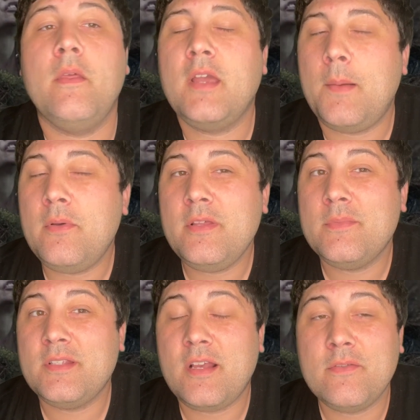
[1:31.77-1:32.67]
The couple
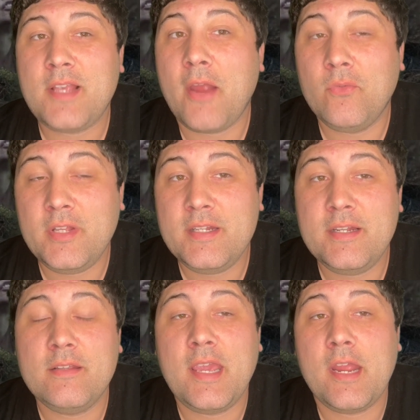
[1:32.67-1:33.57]
themselves, I really
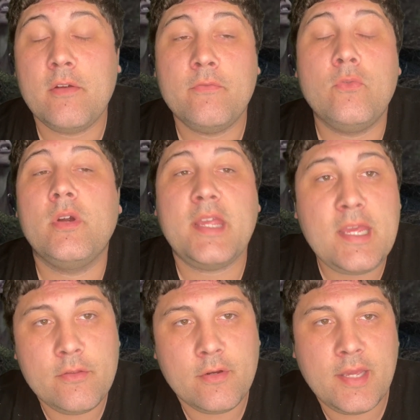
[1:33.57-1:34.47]
didn't care for
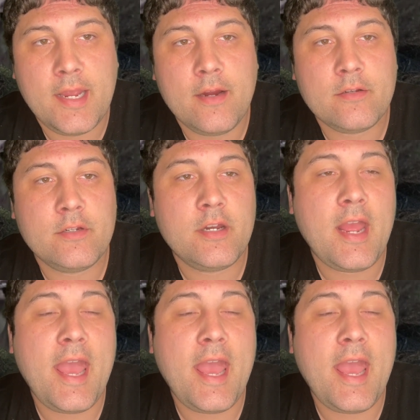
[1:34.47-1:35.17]
either character,